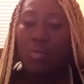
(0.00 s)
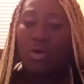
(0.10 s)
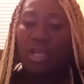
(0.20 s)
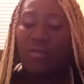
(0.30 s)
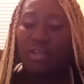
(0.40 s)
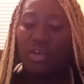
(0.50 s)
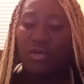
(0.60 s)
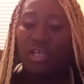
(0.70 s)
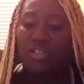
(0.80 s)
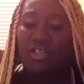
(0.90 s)

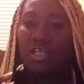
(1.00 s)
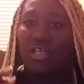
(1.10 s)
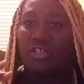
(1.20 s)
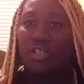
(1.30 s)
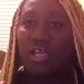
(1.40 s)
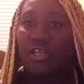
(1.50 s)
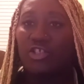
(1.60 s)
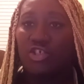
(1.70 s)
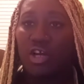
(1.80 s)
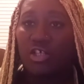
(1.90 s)
Because the
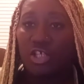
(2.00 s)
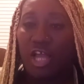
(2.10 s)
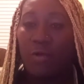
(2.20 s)
introduction,